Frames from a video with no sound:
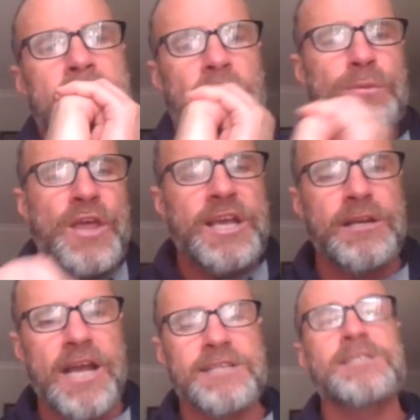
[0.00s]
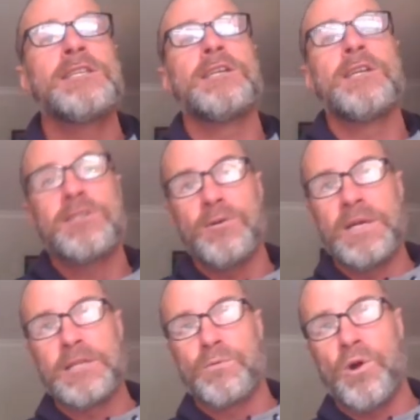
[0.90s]
And I think Essendon are
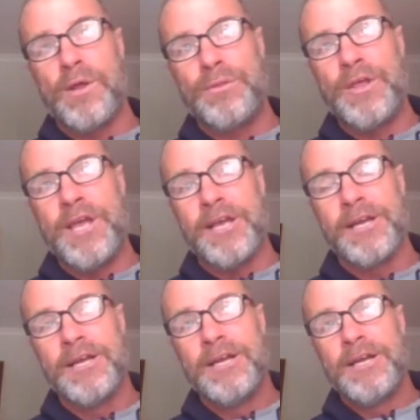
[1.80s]
doing the right thing,